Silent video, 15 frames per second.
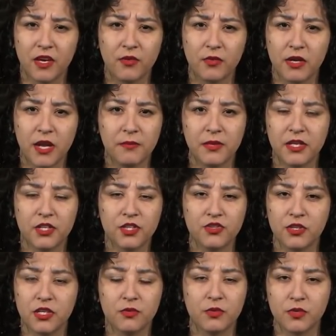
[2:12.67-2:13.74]
We're not being
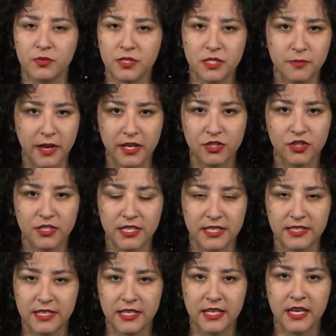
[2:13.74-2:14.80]
treated with respect or
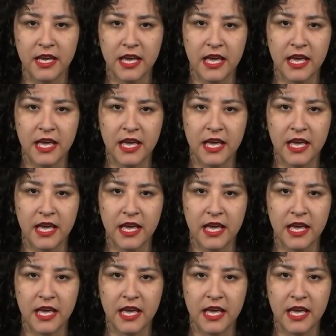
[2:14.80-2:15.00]
dignity,